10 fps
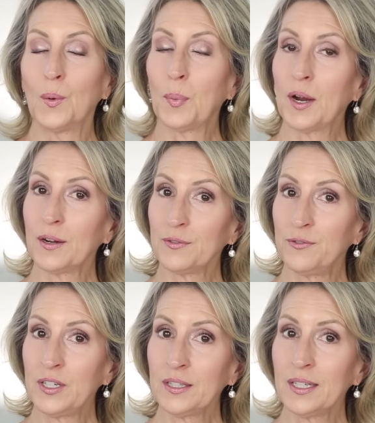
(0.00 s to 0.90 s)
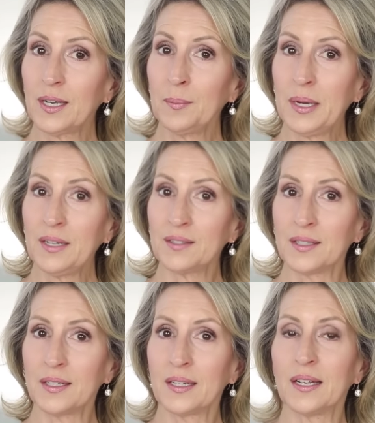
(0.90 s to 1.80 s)
Well, part of feeling
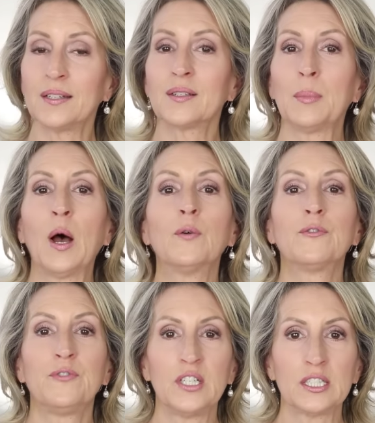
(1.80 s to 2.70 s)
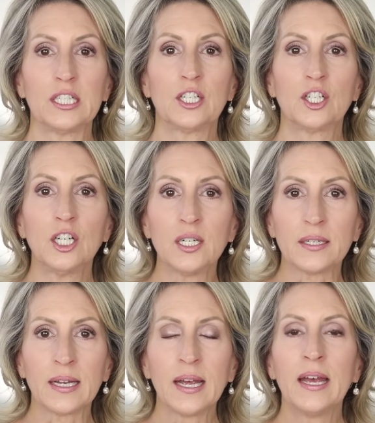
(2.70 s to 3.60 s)
amazing is about feeling
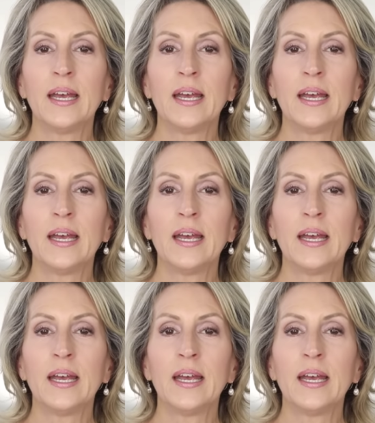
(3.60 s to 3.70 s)
good.